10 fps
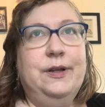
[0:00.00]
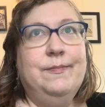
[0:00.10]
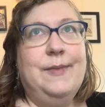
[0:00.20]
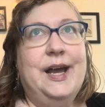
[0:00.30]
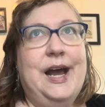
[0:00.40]

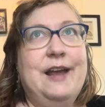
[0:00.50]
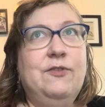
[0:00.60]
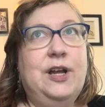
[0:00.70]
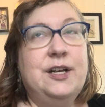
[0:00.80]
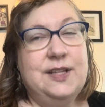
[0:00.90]
I
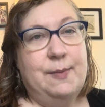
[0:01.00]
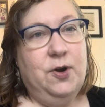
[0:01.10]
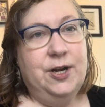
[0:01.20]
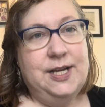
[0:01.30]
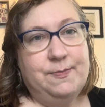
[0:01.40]
haven't gotten to that
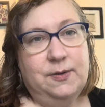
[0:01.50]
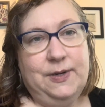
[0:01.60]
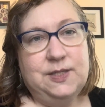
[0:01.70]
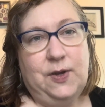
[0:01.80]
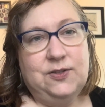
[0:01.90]
part yet, but
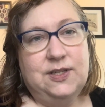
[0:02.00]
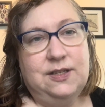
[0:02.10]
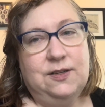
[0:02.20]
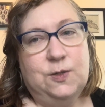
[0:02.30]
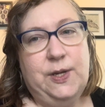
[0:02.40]
my spouse
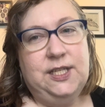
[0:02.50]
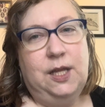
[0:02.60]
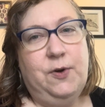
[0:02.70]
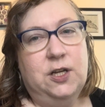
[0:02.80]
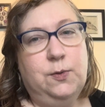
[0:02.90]
says there's basically
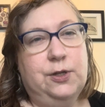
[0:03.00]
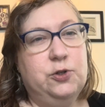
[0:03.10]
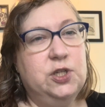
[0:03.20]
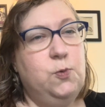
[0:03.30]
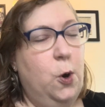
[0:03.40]
parts where they're
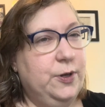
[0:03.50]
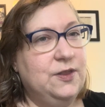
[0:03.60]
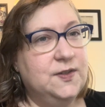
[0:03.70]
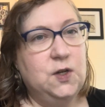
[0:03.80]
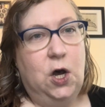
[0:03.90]
just quoting
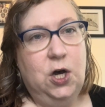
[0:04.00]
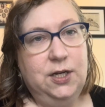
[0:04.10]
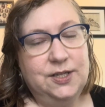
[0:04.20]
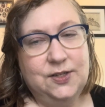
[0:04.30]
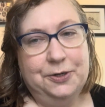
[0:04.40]
the
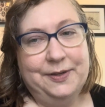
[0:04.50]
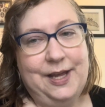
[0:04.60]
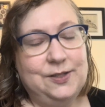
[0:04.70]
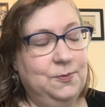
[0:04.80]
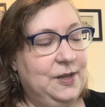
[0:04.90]
song. So
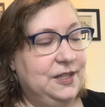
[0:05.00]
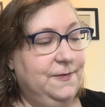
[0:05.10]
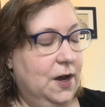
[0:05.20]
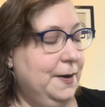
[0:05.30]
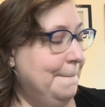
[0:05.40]
that's
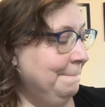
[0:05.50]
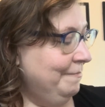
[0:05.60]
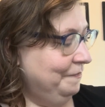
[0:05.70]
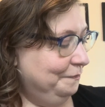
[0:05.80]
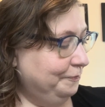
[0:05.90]
fun.
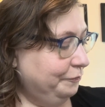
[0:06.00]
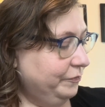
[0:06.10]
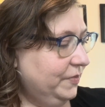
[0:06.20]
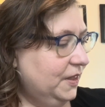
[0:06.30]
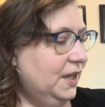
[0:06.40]

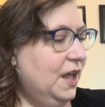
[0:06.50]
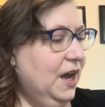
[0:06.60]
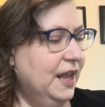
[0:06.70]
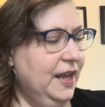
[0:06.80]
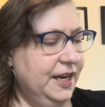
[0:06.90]

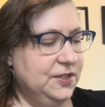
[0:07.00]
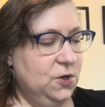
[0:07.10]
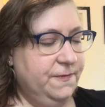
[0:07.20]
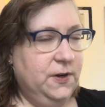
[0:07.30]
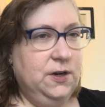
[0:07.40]
I like it
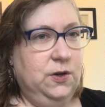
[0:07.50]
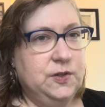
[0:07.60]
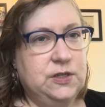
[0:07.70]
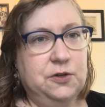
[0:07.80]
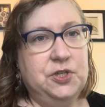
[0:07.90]
so far
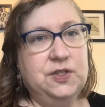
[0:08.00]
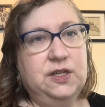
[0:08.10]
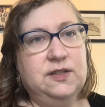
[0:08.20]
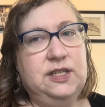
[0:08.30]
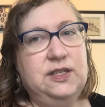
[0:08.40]
also just
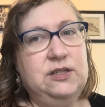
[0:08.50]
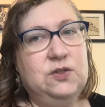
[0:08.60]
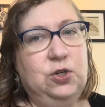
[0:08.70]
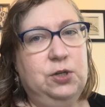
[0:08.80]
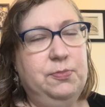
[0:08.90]
because it is
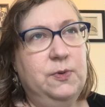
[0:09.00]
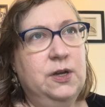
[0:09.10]
good,